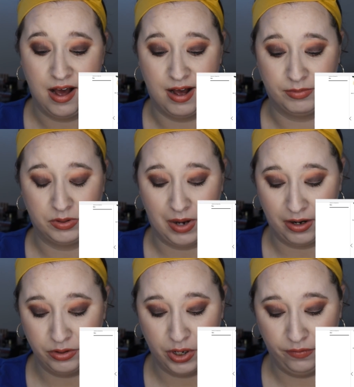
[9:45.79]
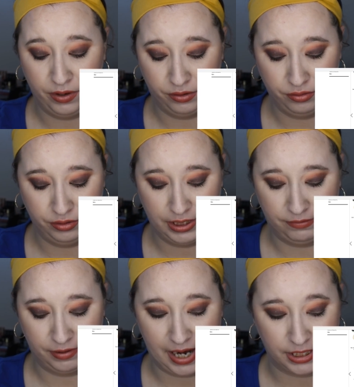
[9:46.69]
So I don't know if they're
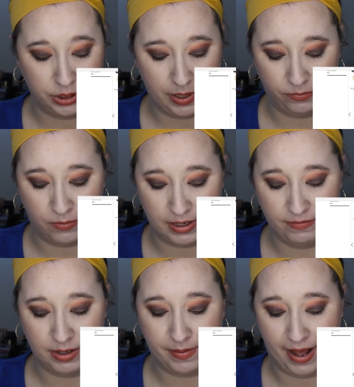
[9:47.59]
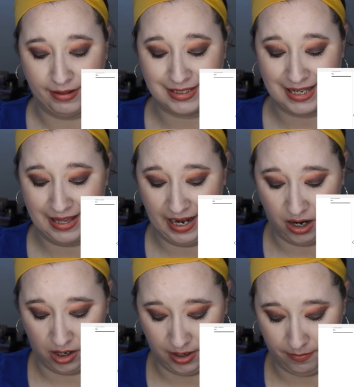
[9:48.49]
cruelty-free. I do have one of their palettes and
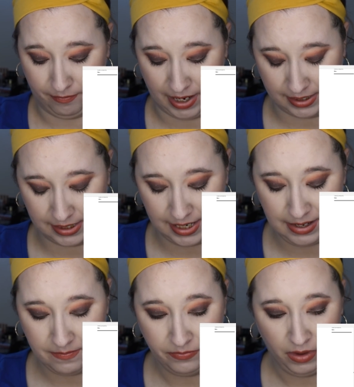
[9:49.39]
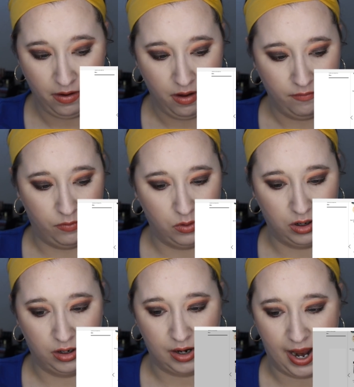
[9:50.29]
they are amazing.
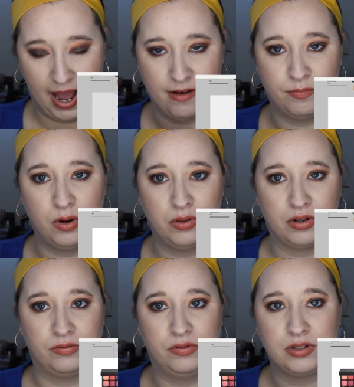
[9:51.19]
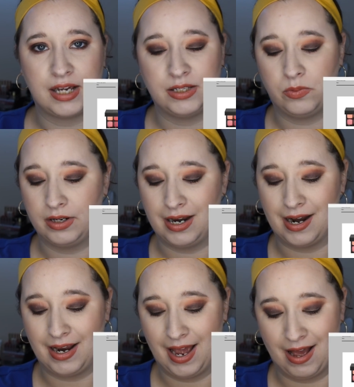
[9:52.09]
I have both a full-size one
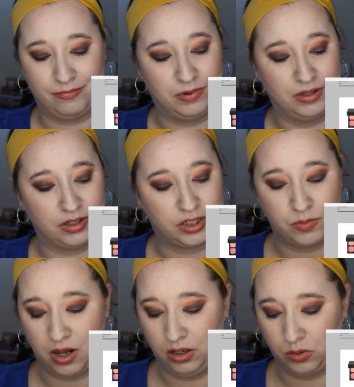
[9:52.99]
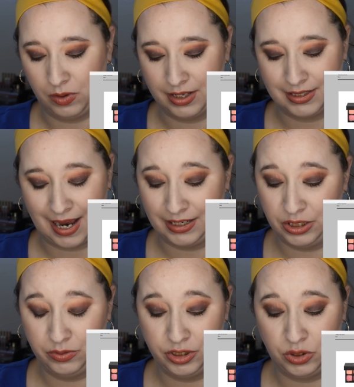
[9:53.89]
and I have one of their smaller ones. I
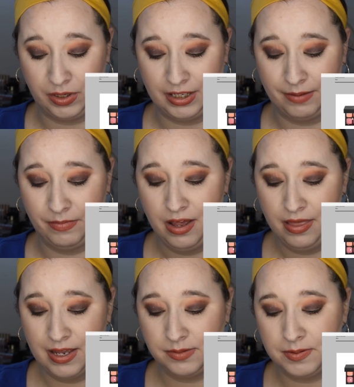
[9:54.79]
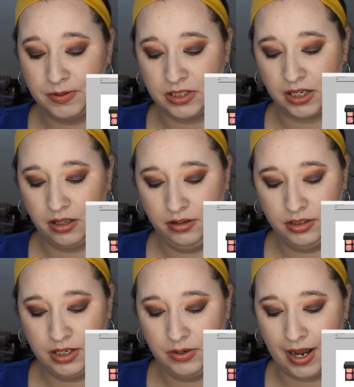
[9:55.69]
do enjoy them. This one in
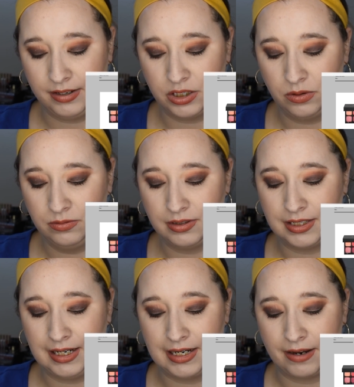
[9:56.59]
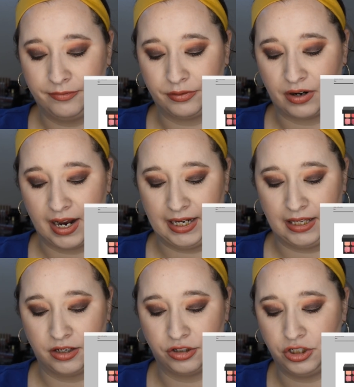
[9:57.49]
particular though, I don't see enough
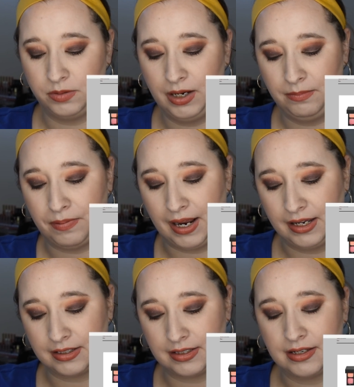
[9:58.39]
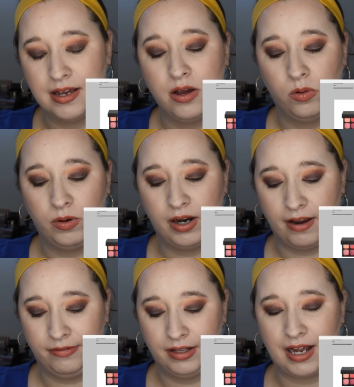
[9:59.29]
variety. There's too many pinks where
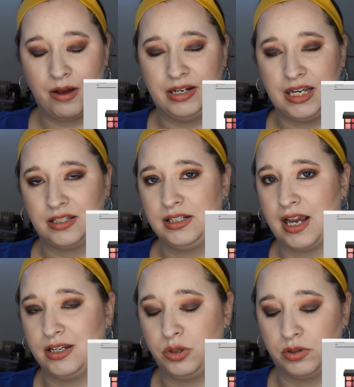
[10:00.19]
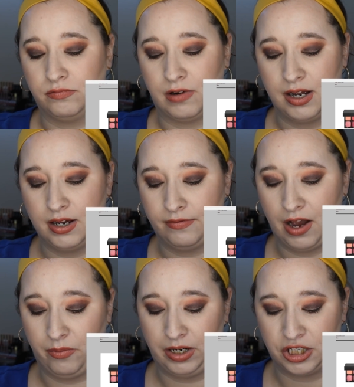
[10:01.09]
I feel like I would easily get into a rut of
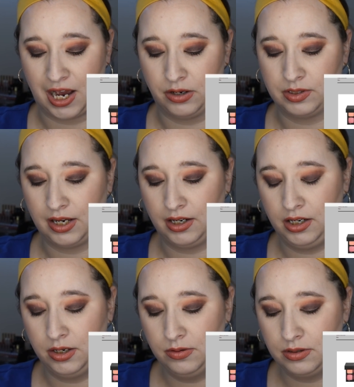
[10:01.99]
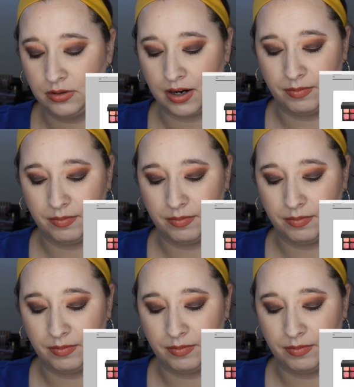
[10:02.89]
how many shadows I could use or